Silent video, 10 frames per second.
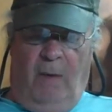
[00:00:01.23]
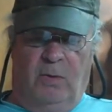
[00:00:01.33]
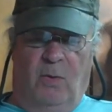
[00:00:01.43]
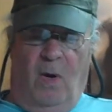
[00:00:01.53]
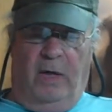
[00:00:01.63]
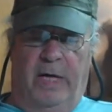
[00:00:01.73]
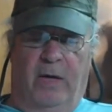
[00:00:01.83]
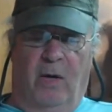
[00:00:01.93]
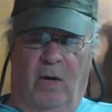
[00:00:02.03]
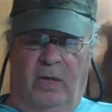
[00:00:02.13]
I was
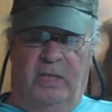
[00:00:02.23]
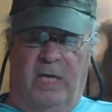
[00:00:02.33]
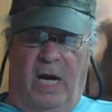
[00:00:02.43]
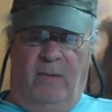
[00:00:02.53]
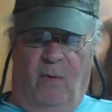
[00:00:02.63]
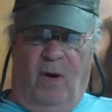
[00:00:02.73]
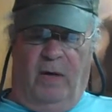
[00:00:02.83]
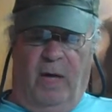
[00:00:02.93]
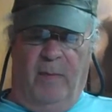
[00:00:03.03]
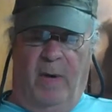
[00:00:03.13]
walking along a
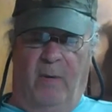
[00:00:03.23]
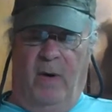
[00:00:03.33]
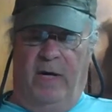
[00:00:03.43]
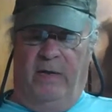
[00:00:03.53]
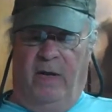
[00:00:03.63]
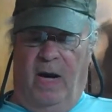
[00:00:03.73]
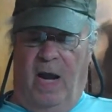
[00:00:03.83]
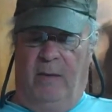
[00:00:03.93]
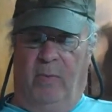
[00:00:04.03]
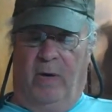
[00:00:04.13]
sidewalk on my way to the
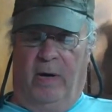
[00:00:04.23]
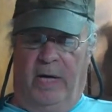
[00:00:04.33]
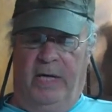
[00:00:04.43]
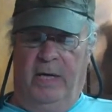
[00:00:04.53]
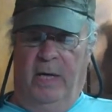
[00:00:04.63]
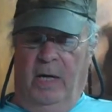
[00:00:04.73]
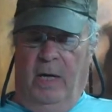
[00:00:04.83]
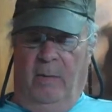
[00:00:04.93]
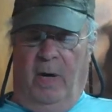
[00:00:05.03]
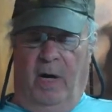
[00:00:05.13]
library
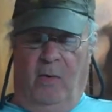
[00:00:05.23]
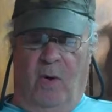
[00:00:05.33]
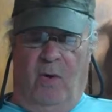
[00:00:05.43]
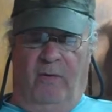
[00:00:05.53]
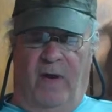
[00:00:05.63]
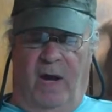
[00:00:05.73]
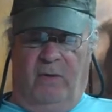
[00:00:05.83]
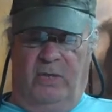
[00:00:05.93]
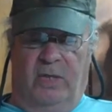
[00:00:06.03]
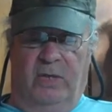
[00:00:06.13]
by a row of
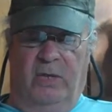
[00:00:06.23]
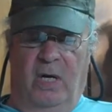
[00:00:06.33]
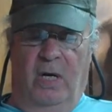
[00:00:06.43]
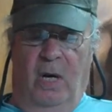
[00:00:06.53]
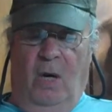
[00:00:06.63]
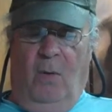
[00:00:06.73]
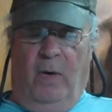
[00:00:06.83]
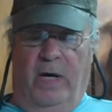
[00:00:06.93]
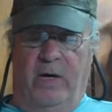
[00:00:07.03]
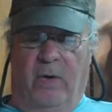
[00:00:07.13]
houses
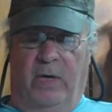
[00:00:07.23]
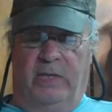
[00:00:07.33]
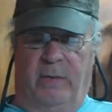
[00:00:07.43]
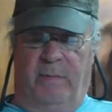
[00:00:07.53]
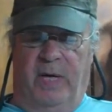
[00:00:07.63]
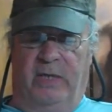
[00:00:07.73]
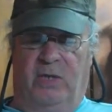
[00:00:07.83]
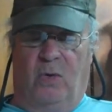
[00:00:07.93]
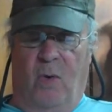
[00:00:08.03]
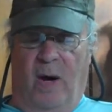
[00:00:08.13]
when I noticed a
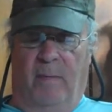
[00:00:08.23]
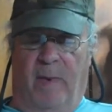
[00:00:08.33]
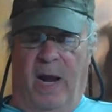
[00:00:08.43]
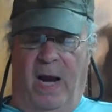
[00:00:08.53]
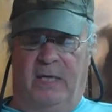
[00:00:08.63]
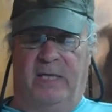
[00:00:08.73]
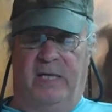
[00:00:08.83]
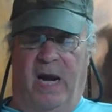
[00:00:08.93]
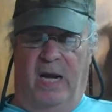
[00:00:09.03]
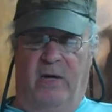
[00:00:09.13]
big square box
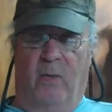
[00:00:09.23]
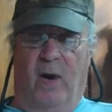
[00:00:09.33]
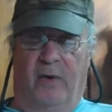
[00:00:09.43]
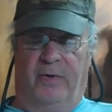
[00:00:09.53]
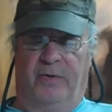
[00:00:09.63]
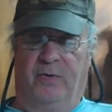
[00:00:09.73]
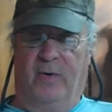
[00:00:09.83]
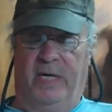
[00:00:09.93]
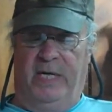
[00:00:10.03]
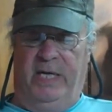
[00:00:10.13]
tied around a
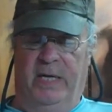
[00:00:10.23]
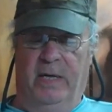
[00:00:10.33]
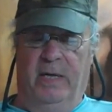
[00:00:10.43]
tree.